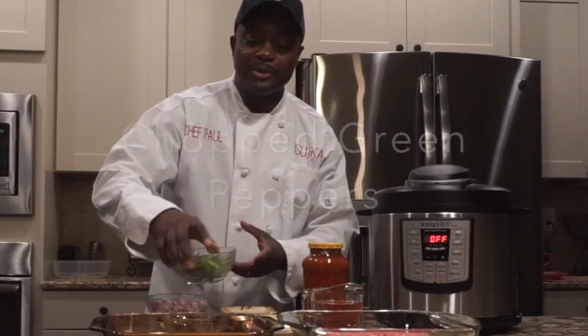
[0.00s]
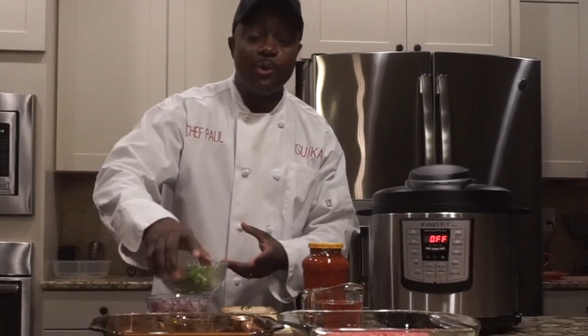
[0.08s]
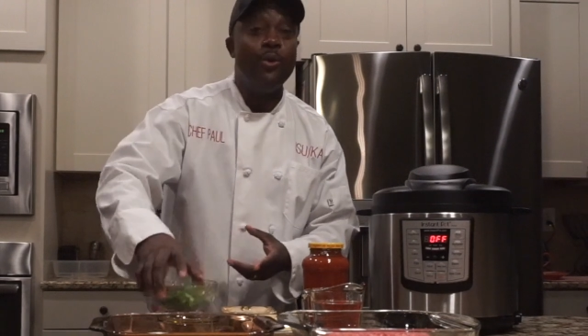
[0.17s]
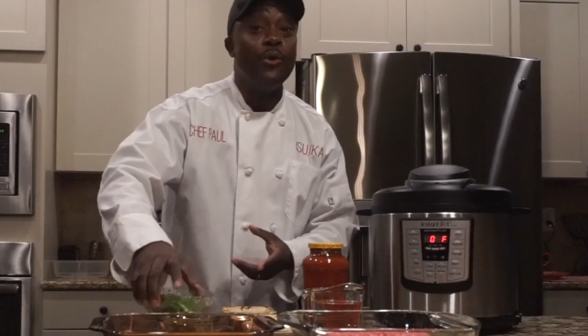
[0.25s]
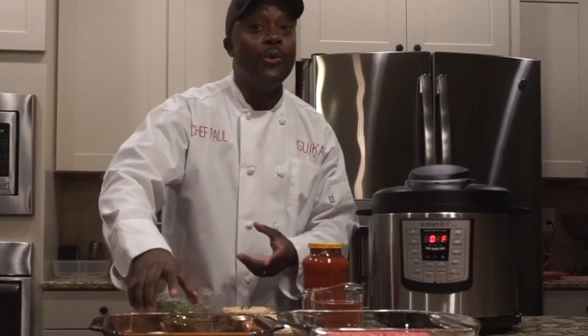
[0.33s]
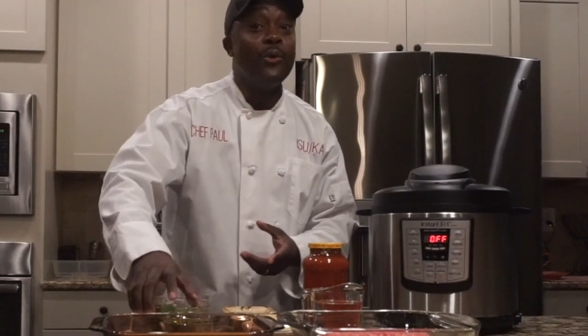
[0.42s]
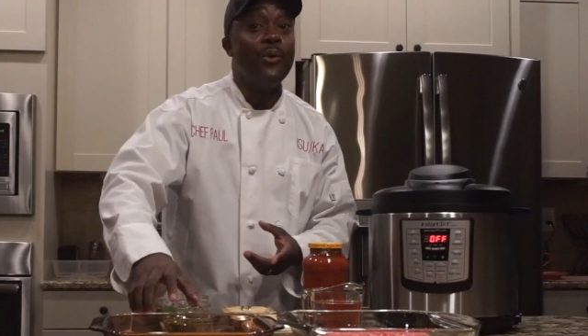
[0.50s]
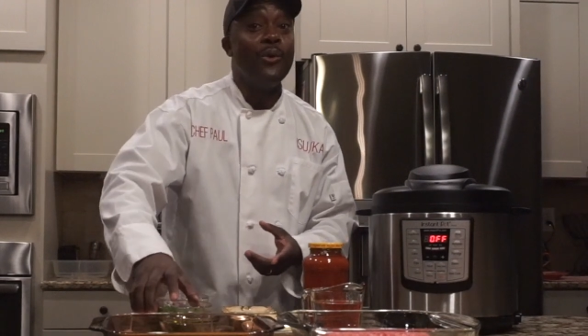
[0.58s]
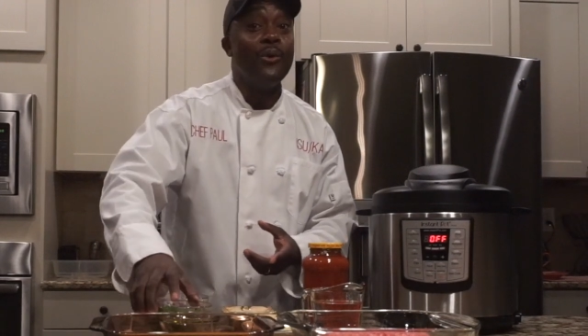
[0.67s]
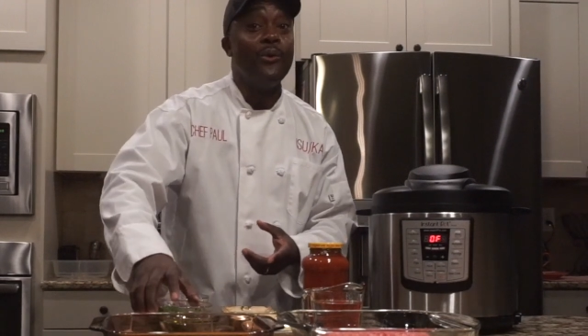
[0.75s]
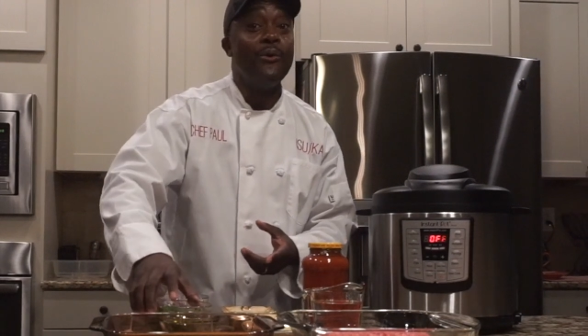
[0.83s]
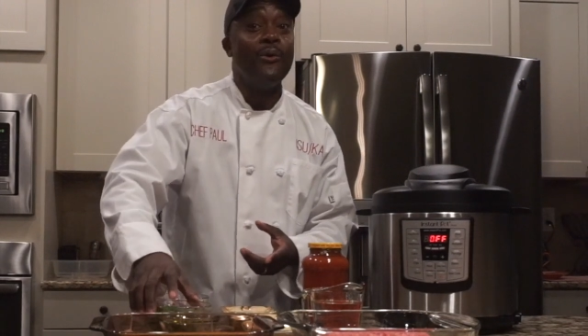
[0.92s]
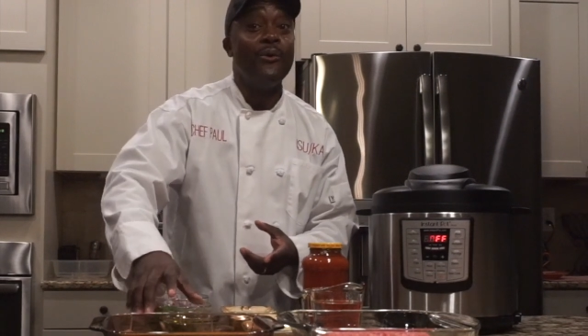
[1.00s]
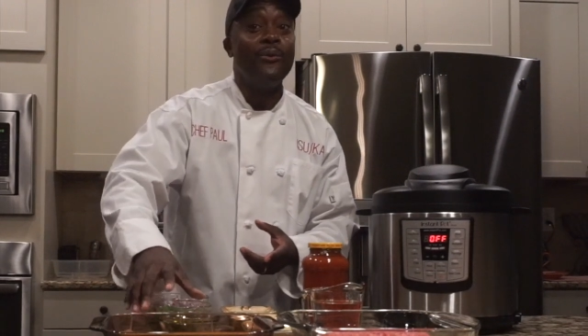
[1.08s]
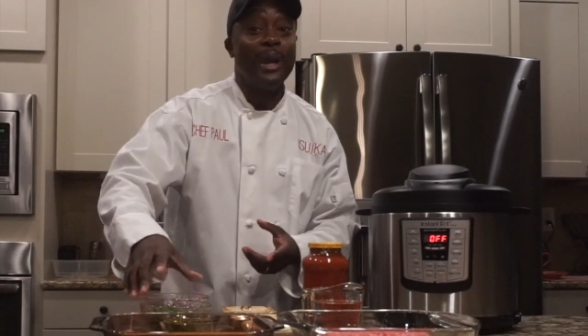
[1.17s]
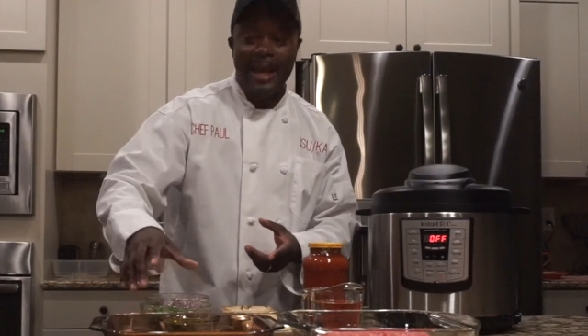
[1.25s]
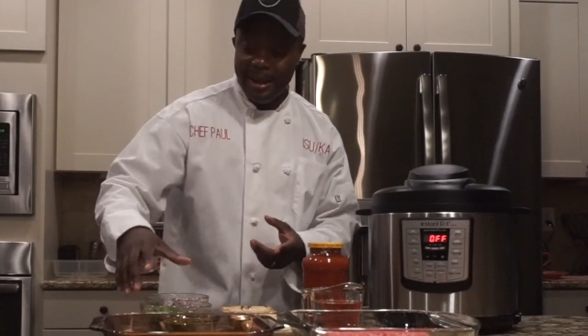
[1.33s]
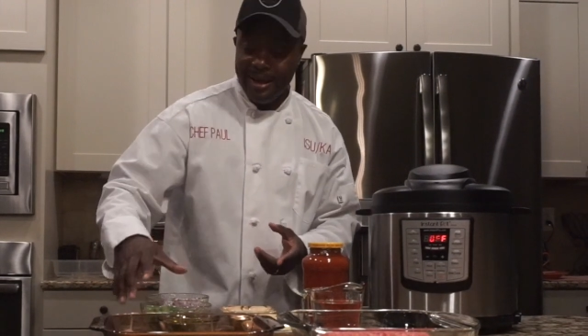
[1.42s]

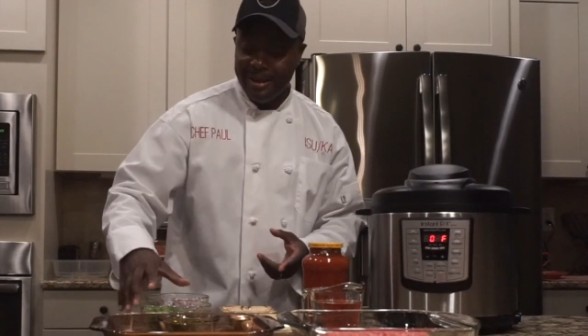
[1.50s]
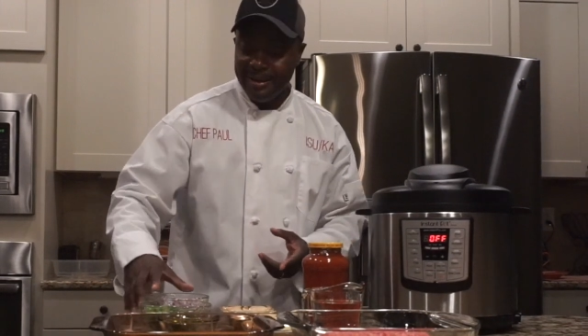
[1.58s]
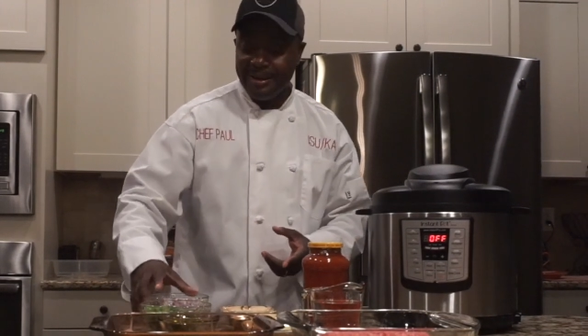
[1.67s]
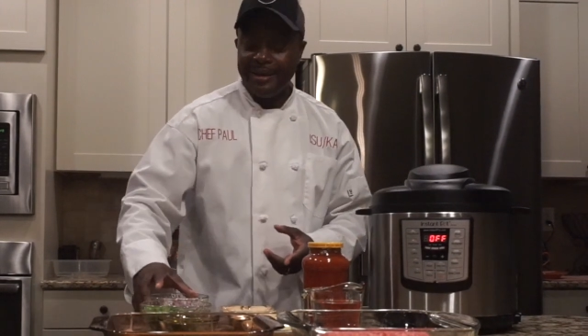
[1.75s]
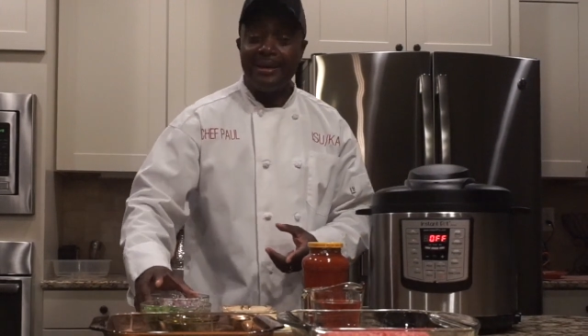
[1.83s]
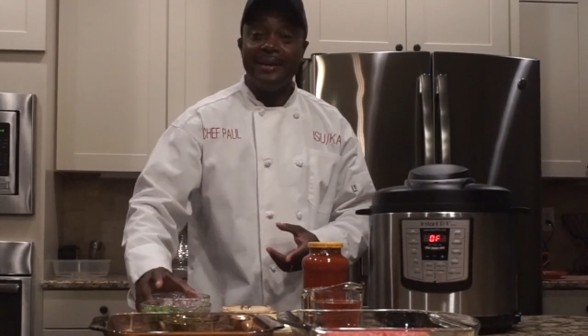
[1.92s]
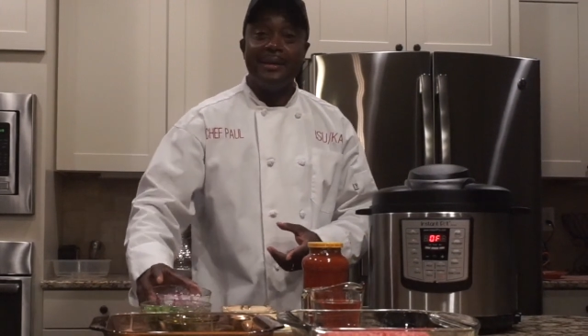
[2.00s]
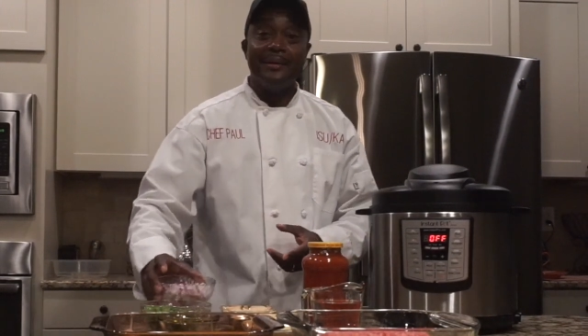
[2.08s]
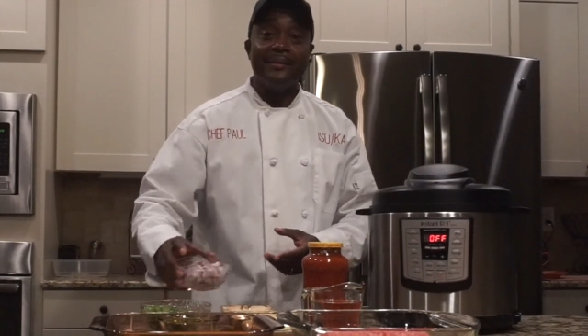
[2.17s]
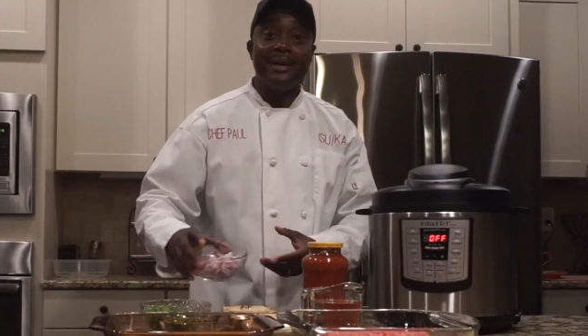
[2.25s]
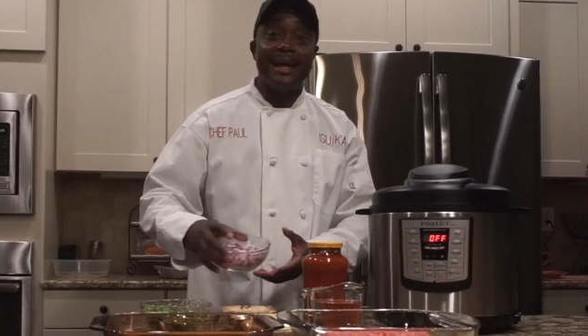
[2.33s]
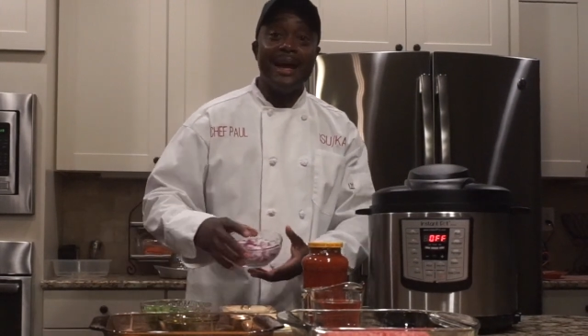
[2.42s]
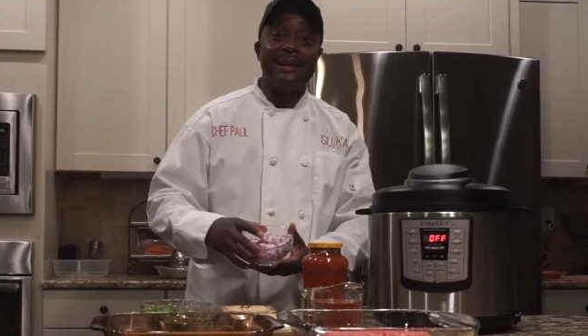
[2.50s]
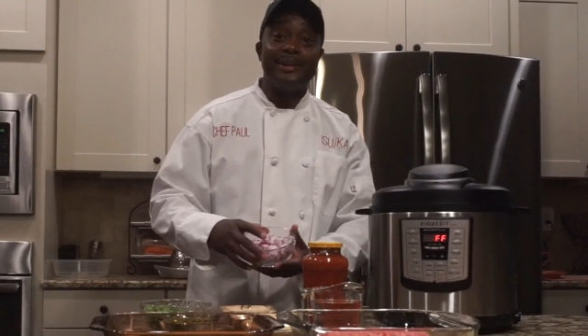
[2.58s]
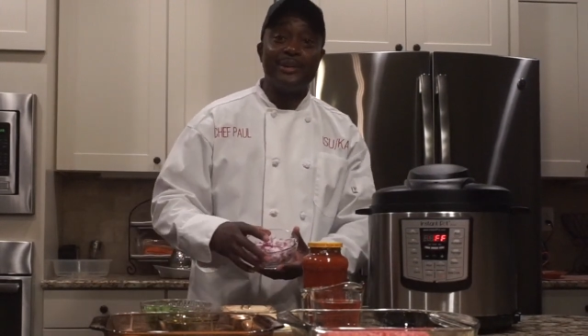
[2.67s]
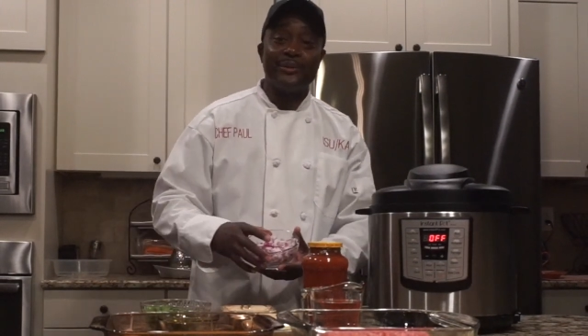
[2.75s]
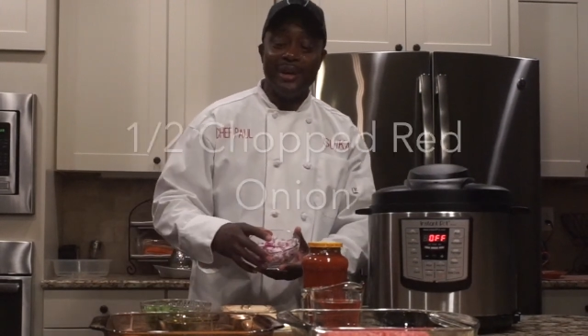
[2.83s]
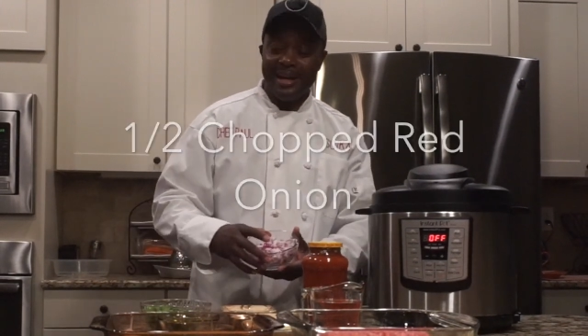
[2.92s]
Woo-wee! We got a
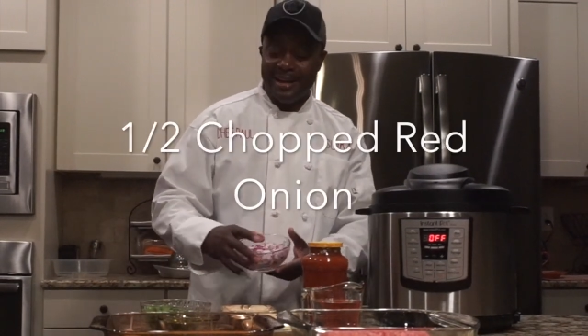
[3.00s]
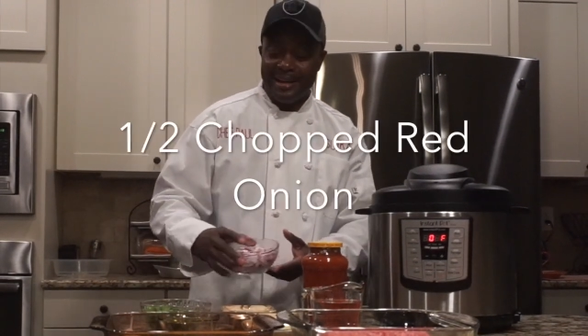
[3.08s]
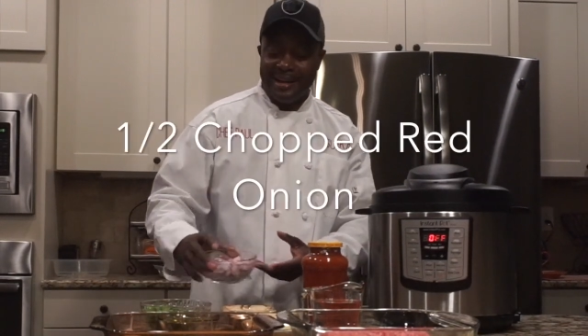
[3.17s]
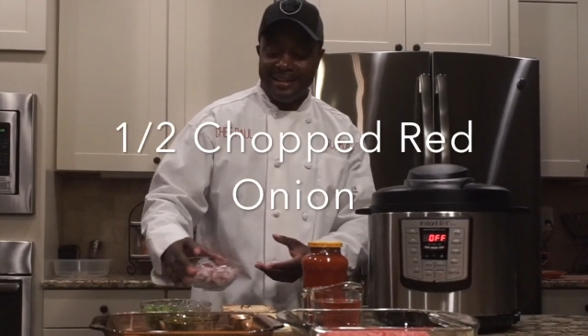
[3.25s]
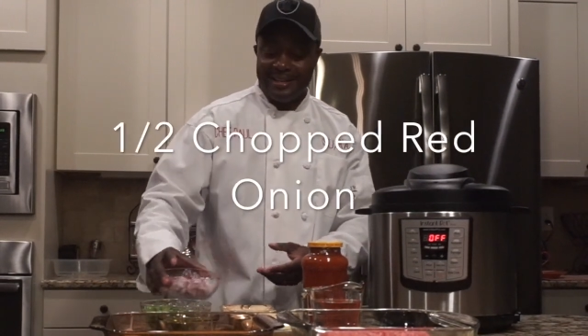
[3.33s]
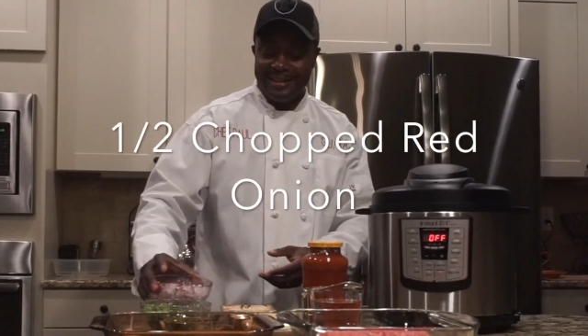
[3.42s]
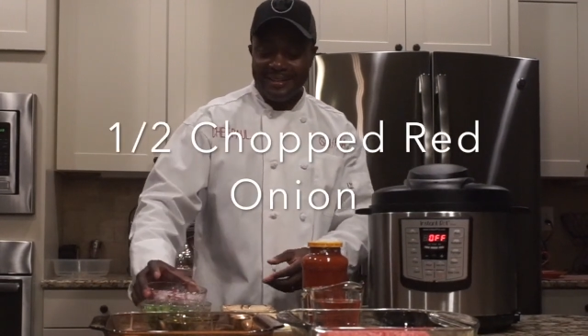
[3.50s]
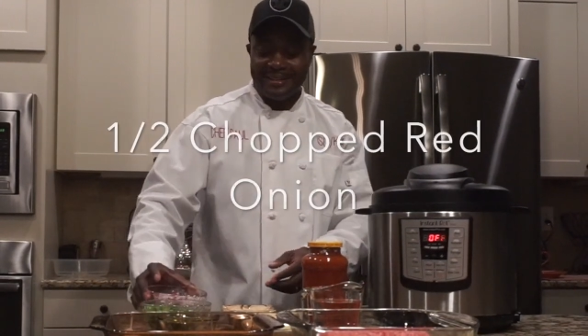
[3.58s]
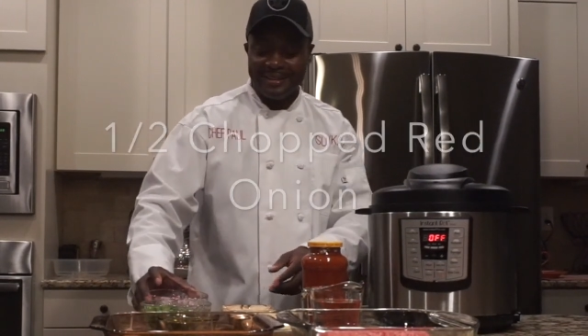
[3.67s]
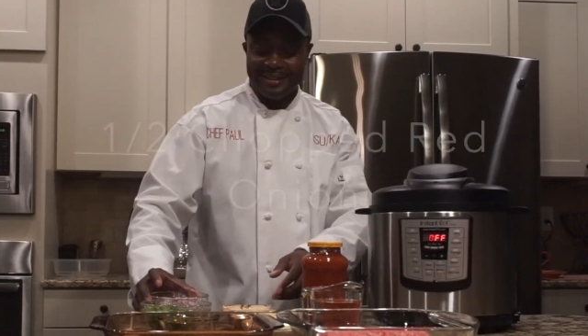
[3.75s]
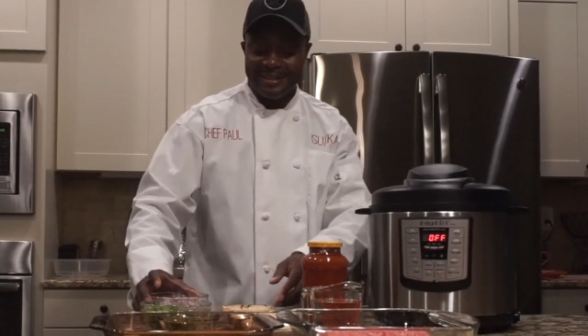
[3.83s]
little red onion.